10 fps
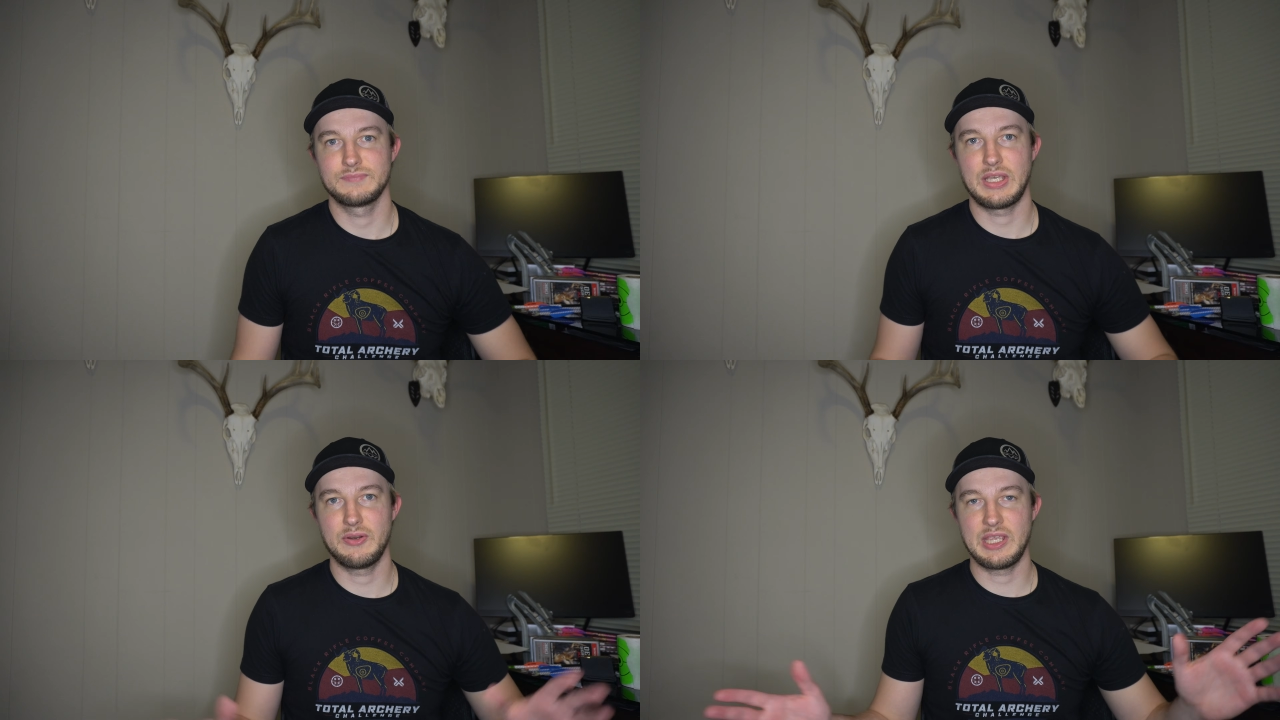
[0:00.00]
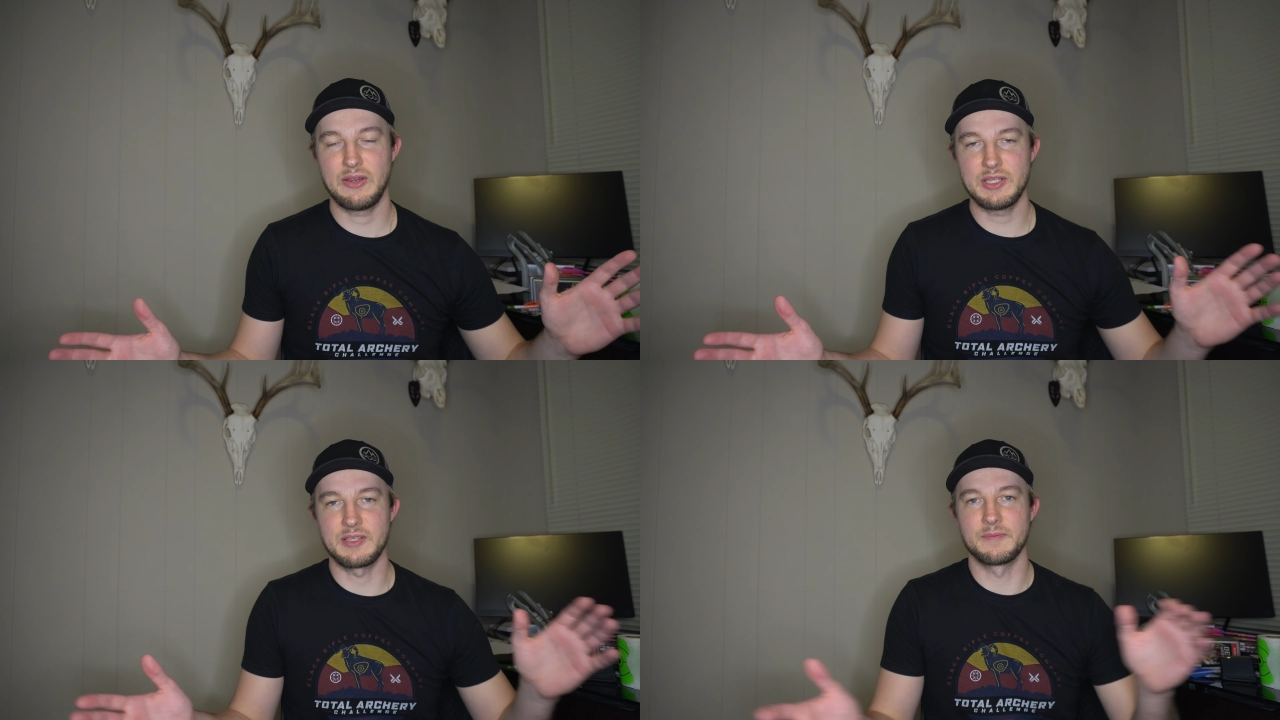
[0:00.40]
Howdy,
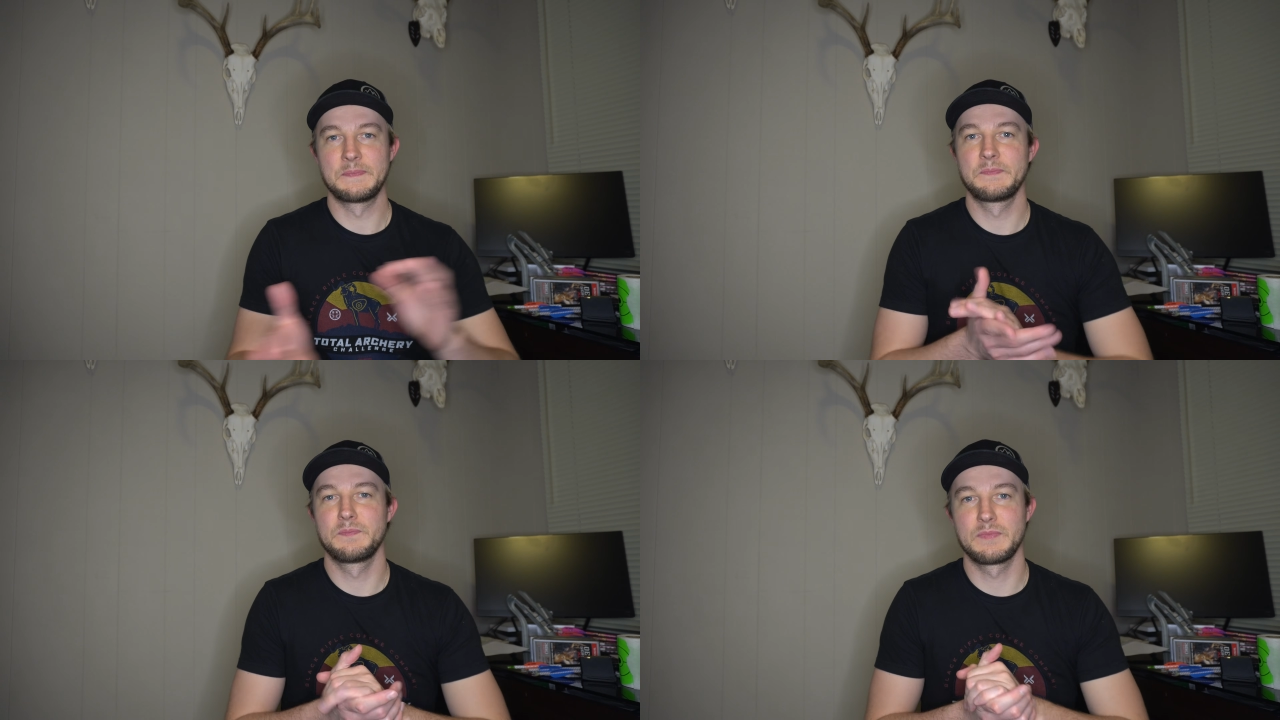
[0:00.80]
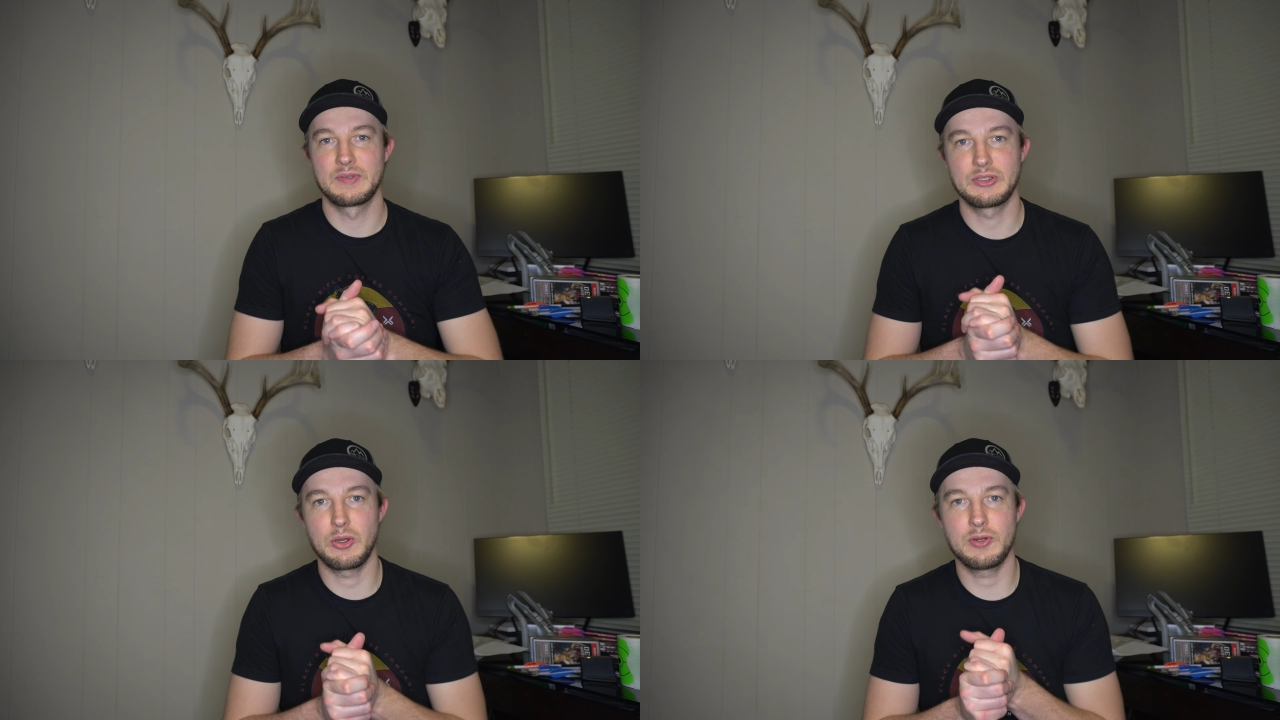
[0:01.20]
howdy.
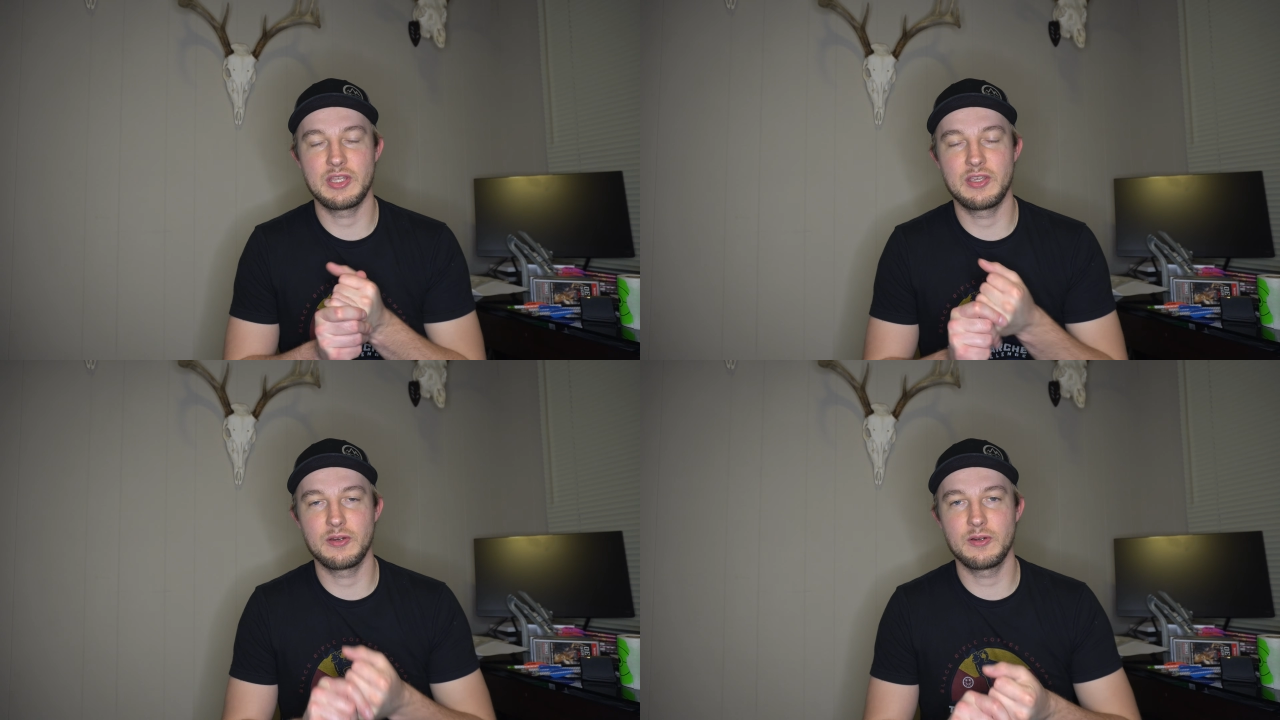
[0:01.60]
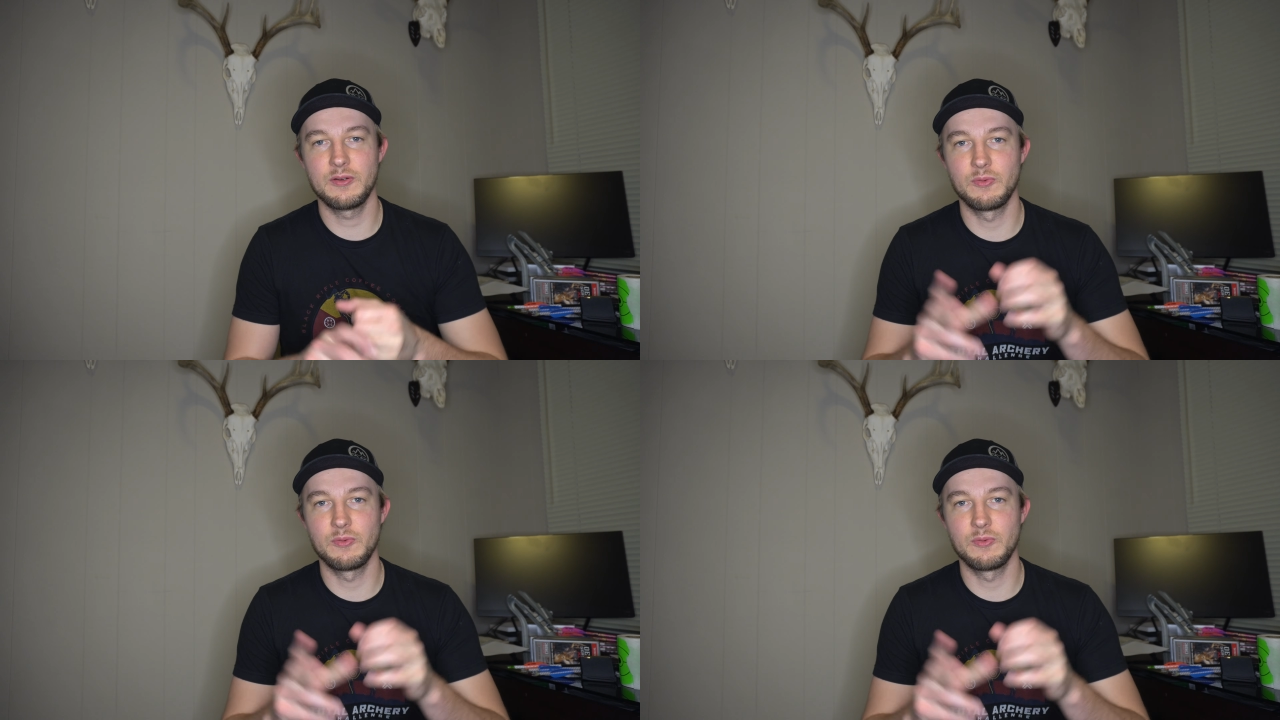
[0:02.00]
Cody here.